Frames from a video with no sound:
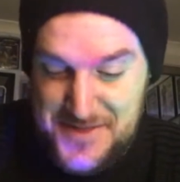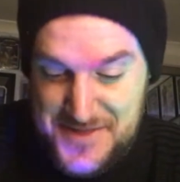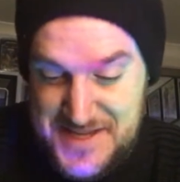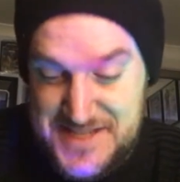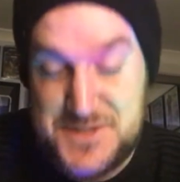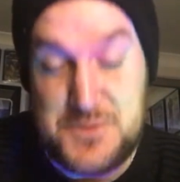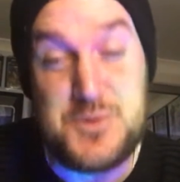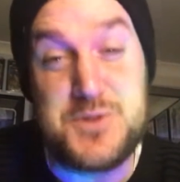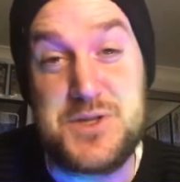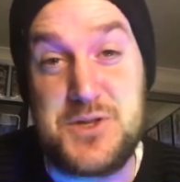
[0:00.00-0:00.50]

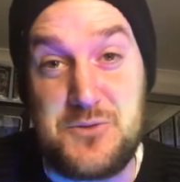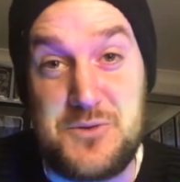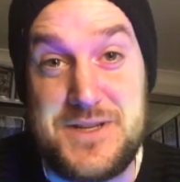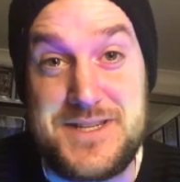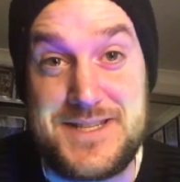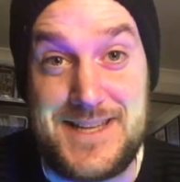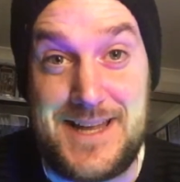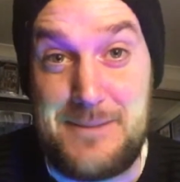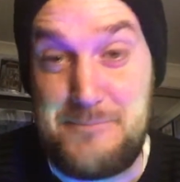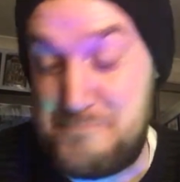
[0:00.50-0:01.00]
This was the
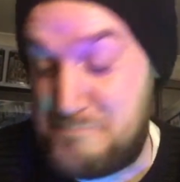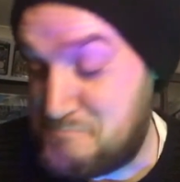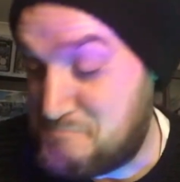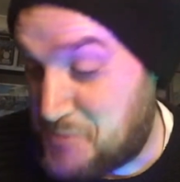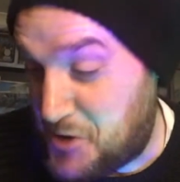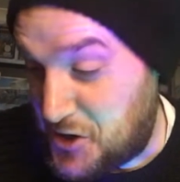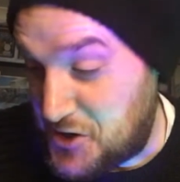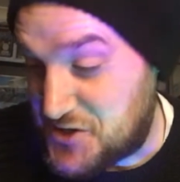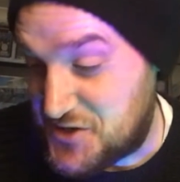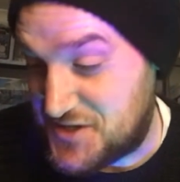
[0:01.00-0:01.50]
reason I
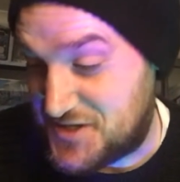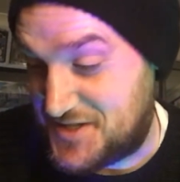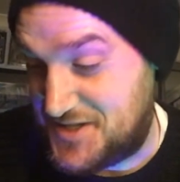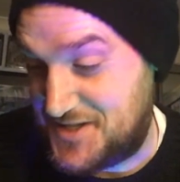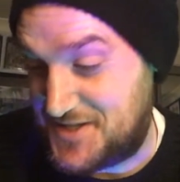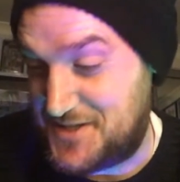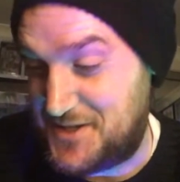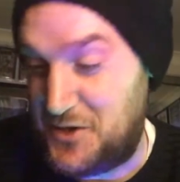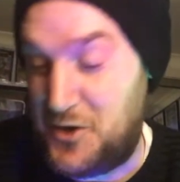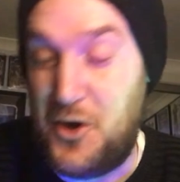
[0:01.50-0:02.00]
purchased
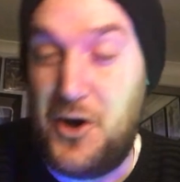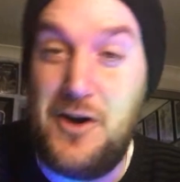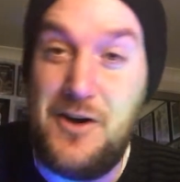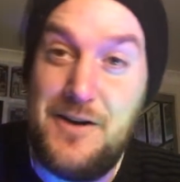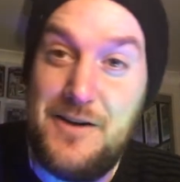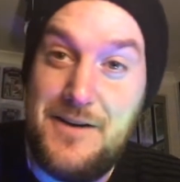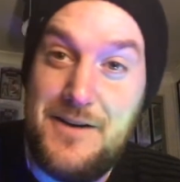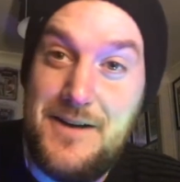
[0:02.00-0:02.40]
this lot.